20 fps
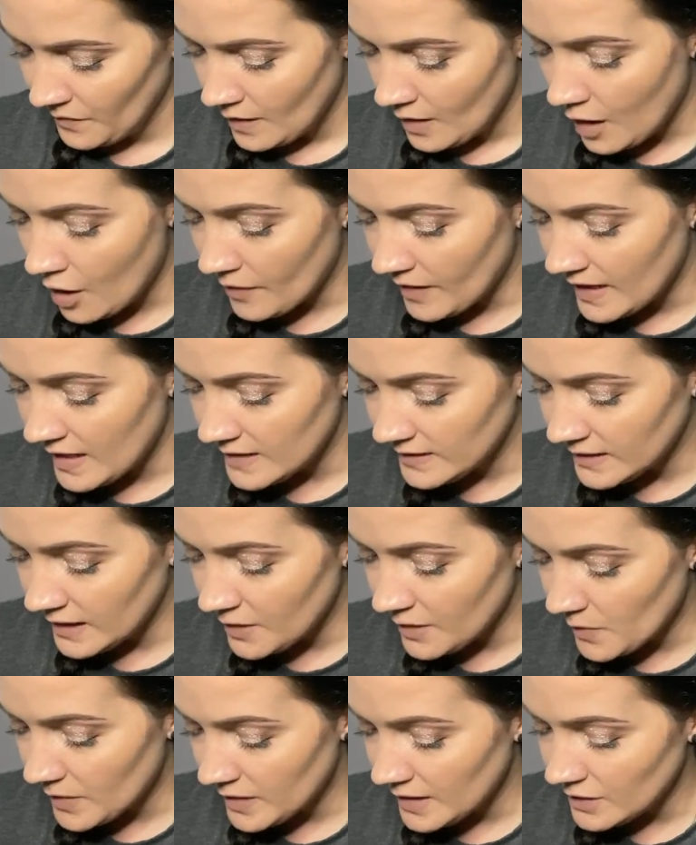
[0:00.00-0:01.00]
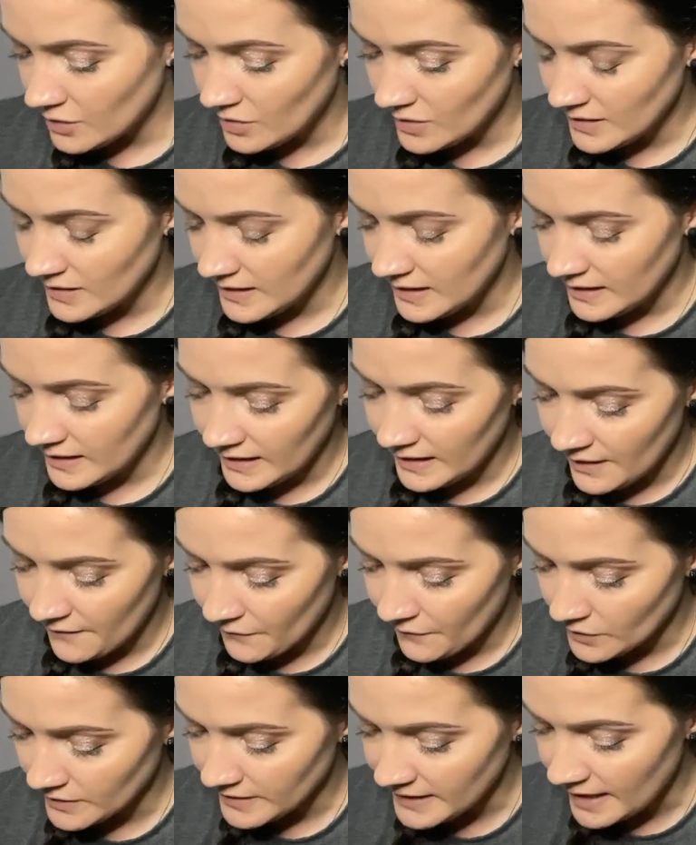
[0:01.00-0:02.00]
All right, is anyone interested in it
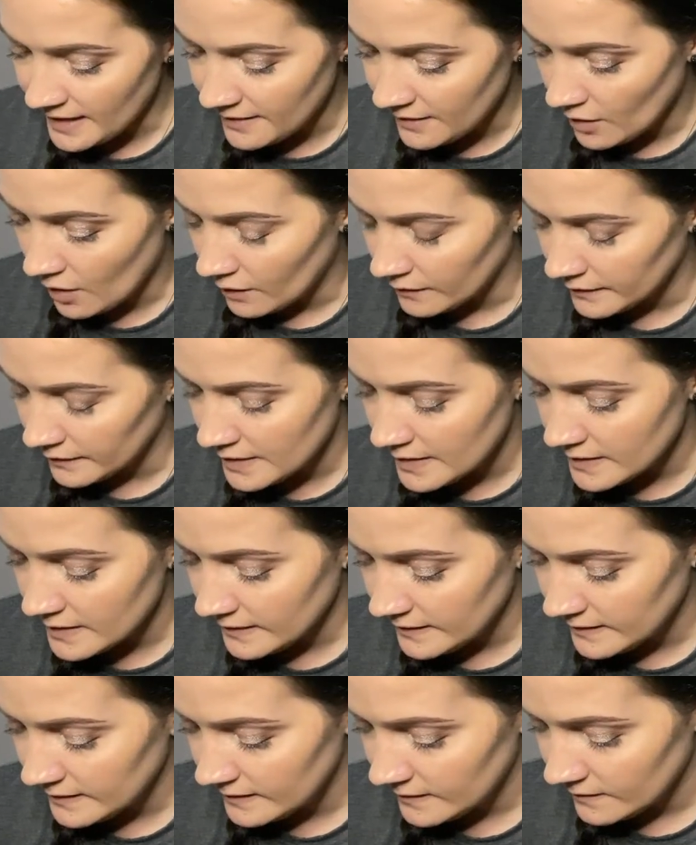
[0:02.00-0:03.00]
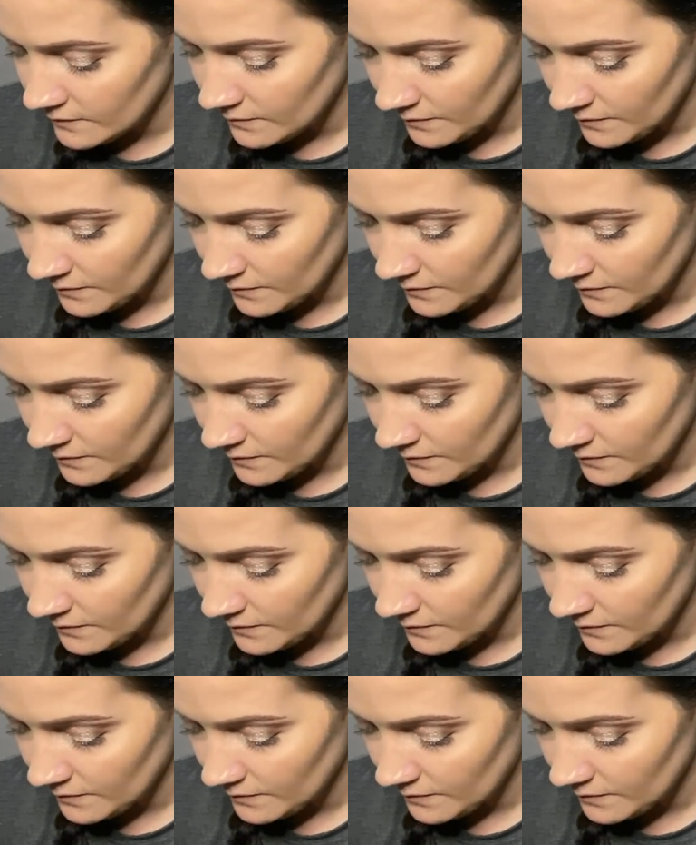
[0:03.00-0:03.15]
for $10?